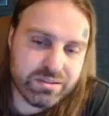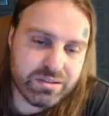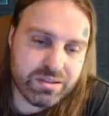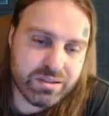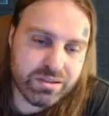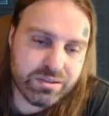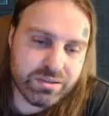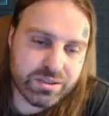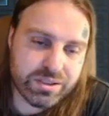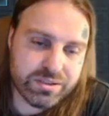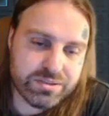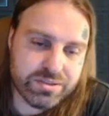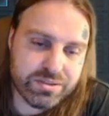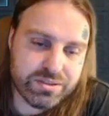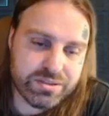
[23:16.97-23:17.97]
I'll look
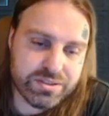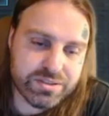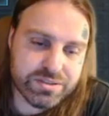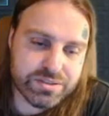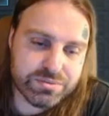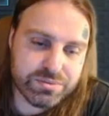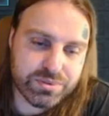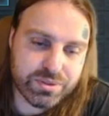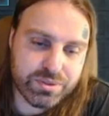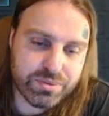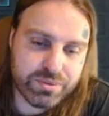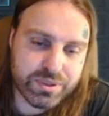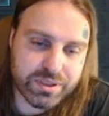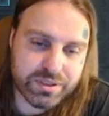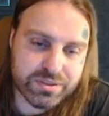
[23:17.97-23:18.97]
into these real
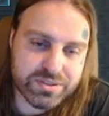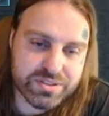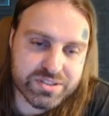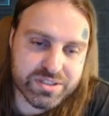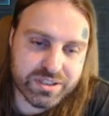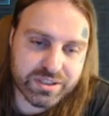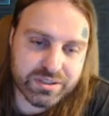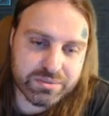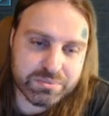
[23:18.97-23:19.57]
quick in a second,